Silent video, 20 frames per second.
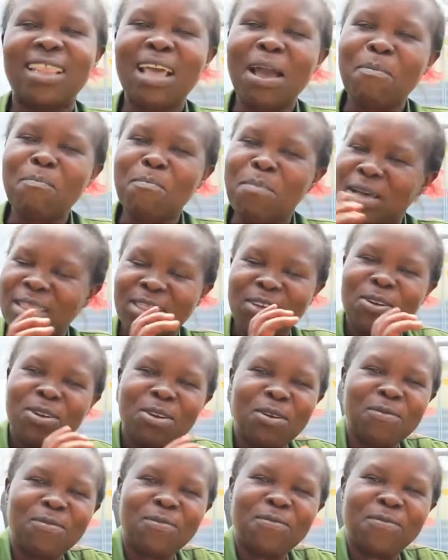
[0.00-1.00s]
Their
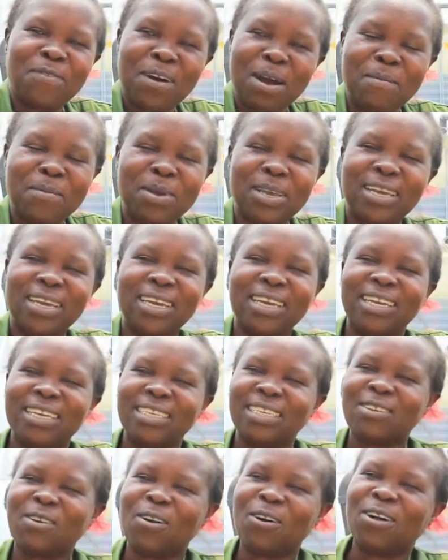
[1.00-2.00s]
method of farming
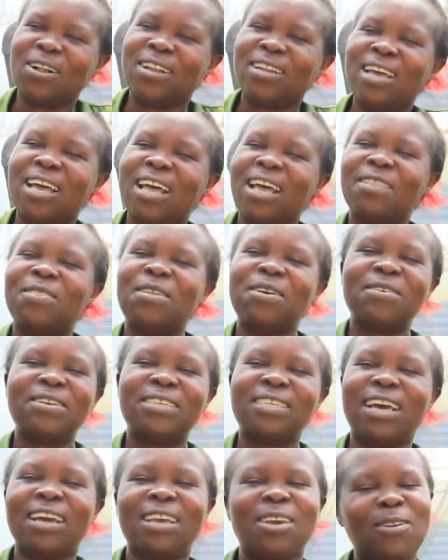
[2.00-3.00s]
is called the
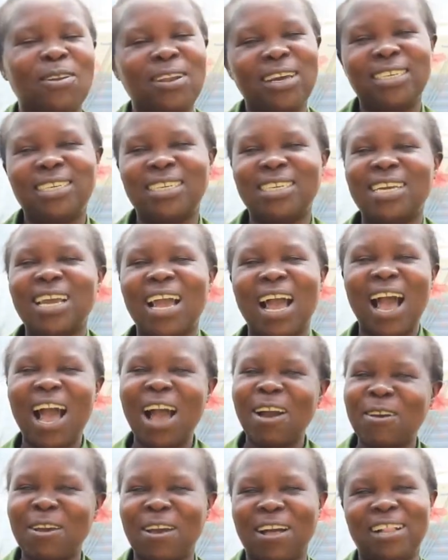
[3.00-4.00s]
recirculating
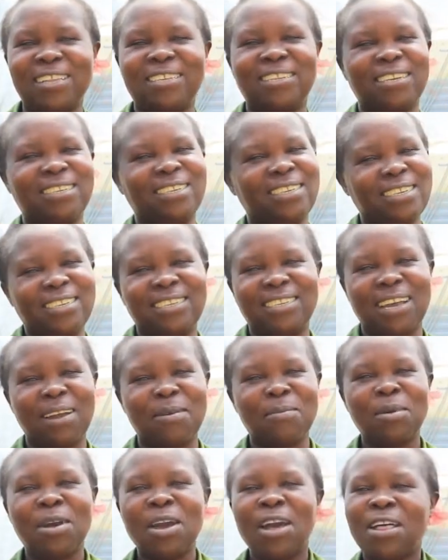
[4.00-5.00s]
aquaculture
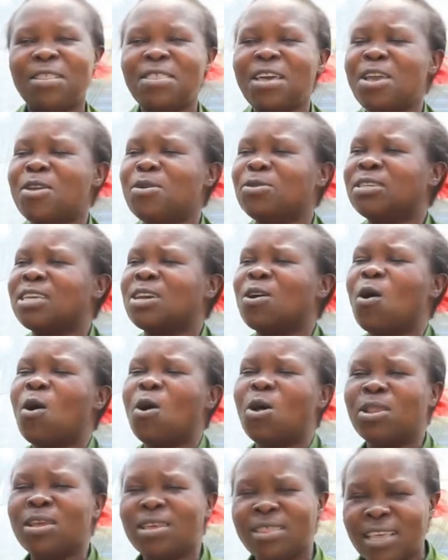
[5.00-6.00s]
system. They're using
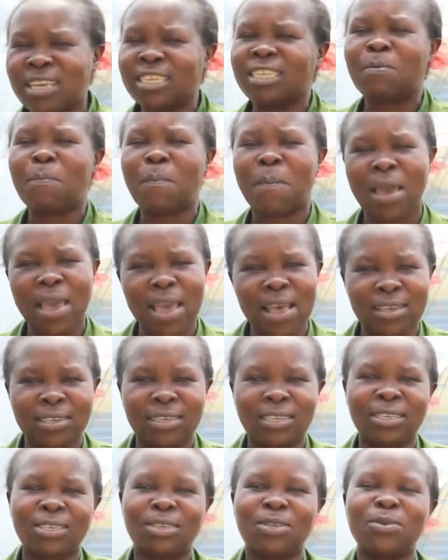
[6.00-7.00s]
only this
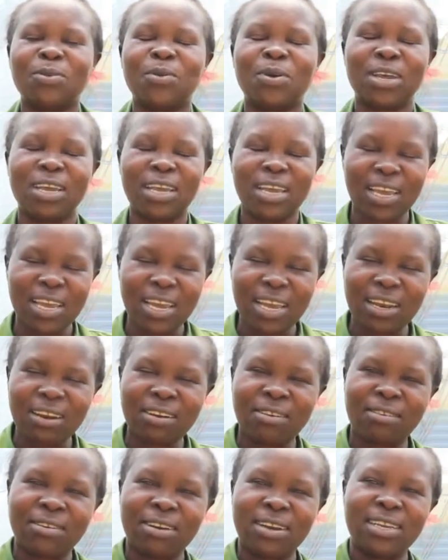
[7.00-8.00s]
paste to
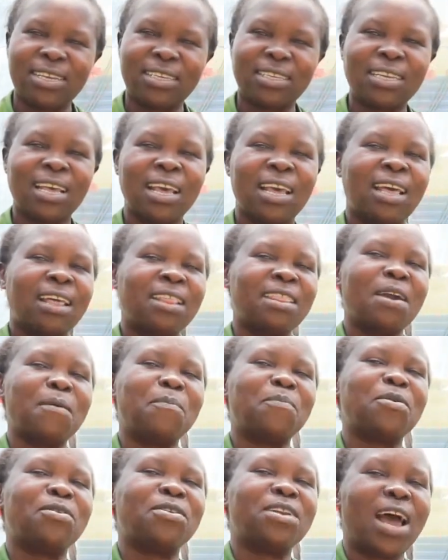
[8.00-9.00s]
increase
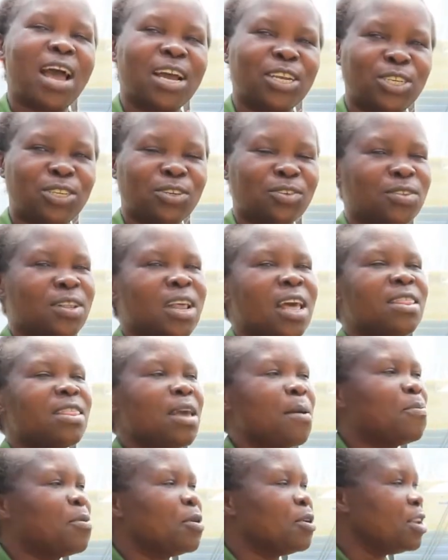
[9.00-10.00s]
their production.
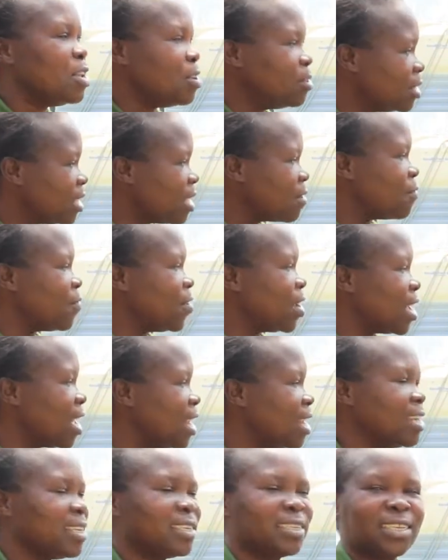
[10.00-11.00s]
They're producing
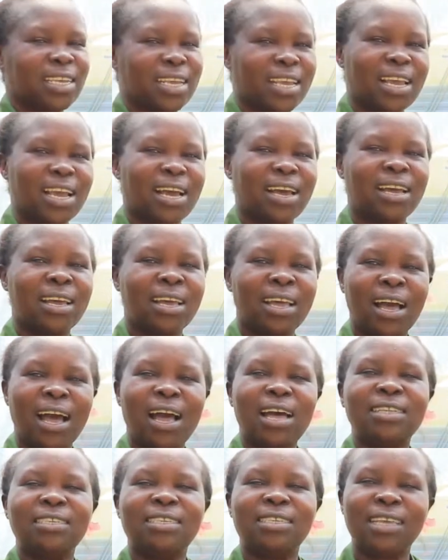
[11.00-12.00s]
fingerlings here
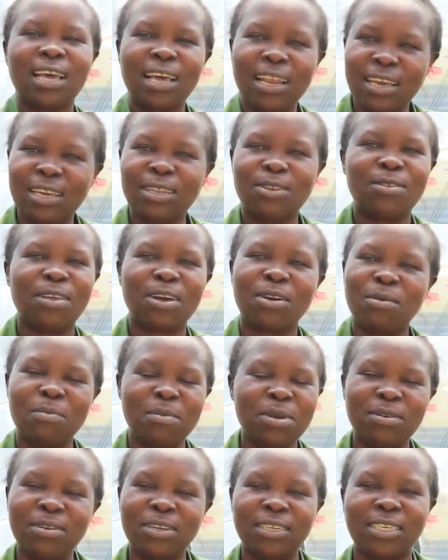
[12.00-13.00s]
and selling to the
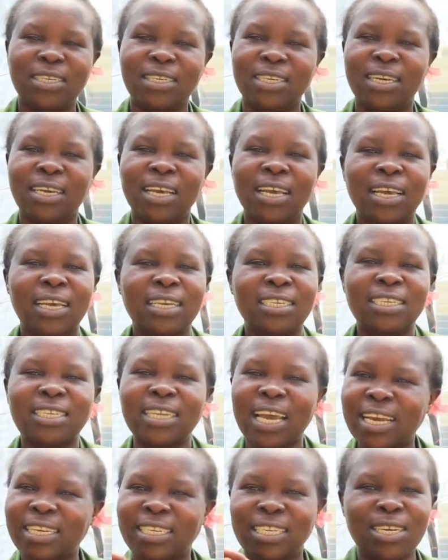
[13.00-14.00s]
community.
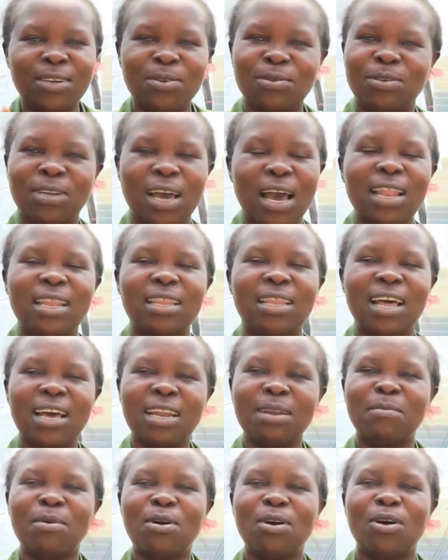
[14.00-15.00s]
Stay tuned and
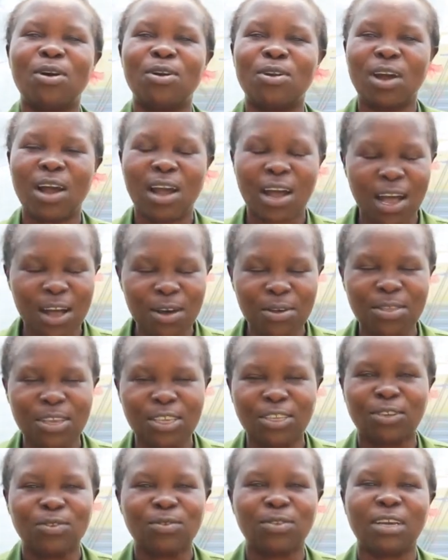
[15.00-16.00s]
learn more on how
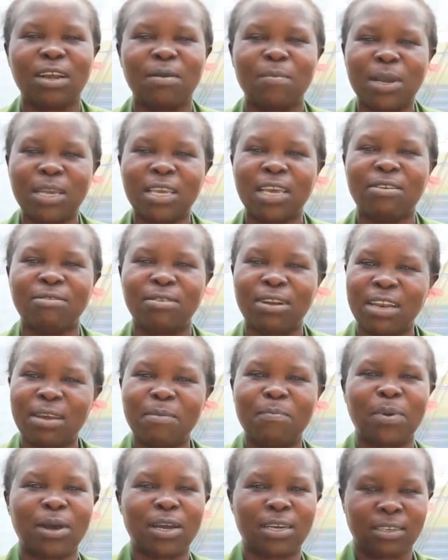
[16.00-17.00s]
these youths are making real
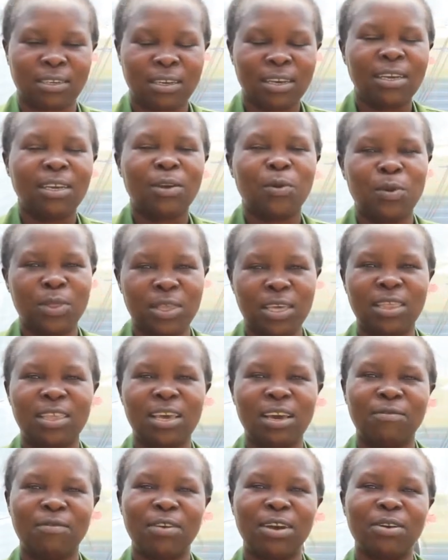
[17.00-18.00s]
impact within
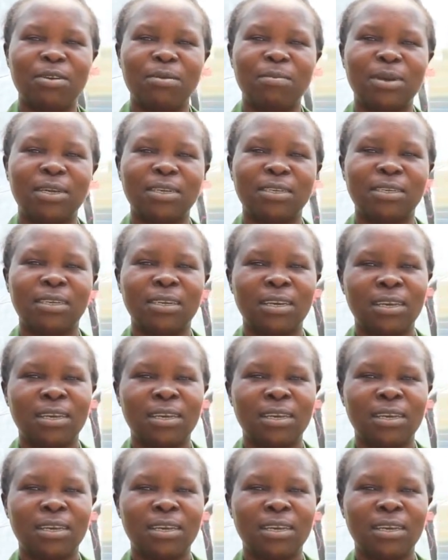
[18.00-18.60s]
the environment.